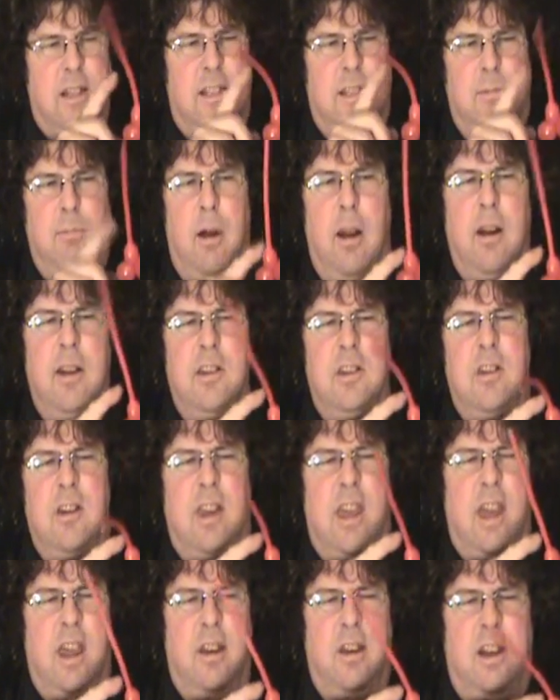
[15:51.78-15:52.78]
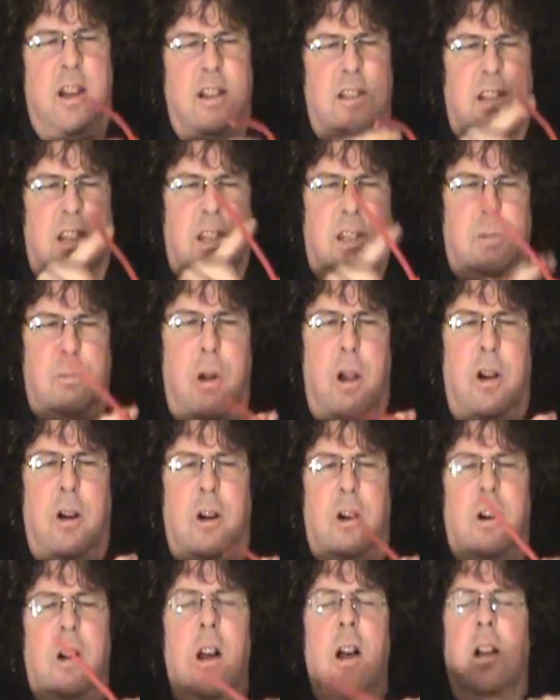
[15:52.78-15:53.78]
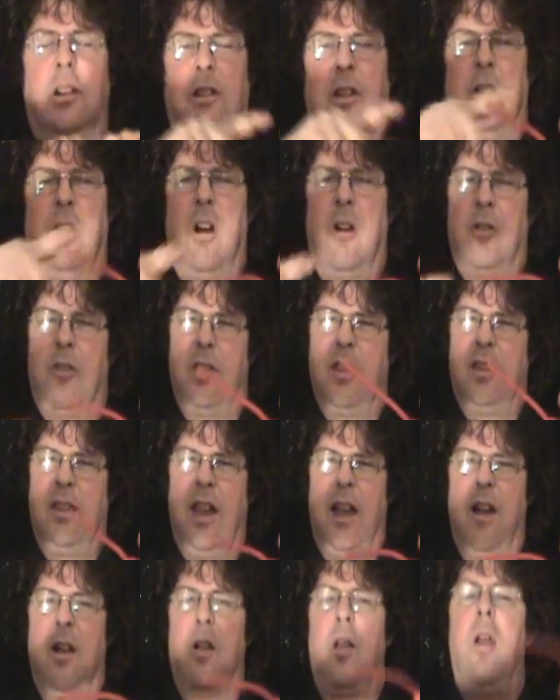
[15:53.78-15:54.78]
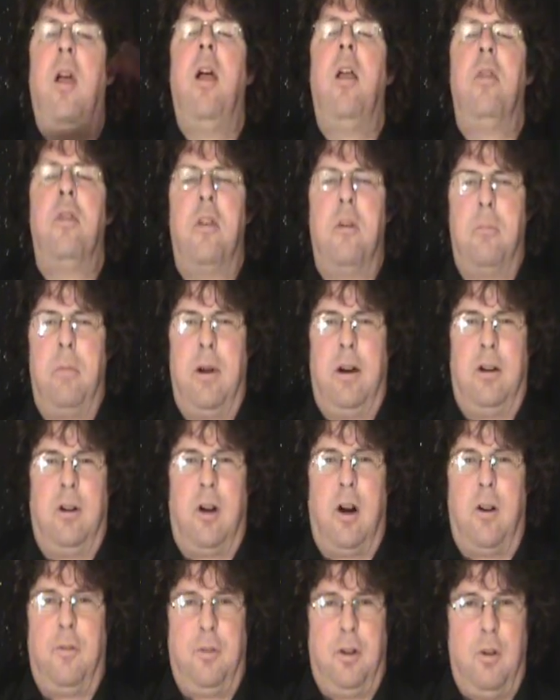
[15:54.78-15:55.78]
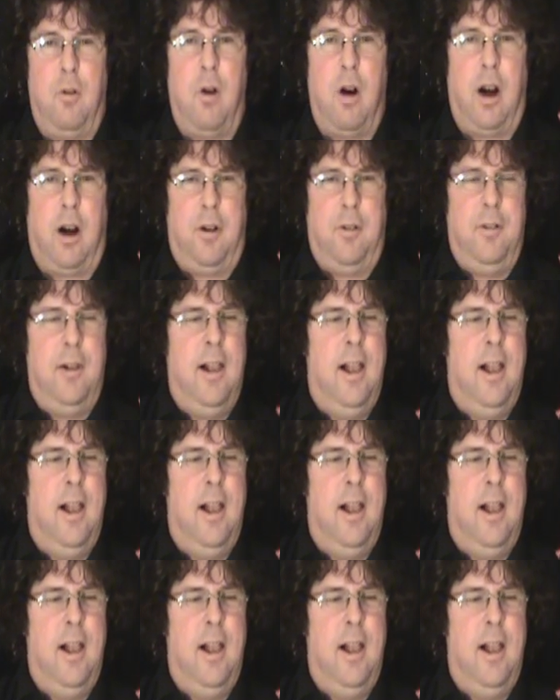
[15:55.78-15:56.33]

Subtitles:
small as you can, because the smaller, the longer the tail, the better off you are.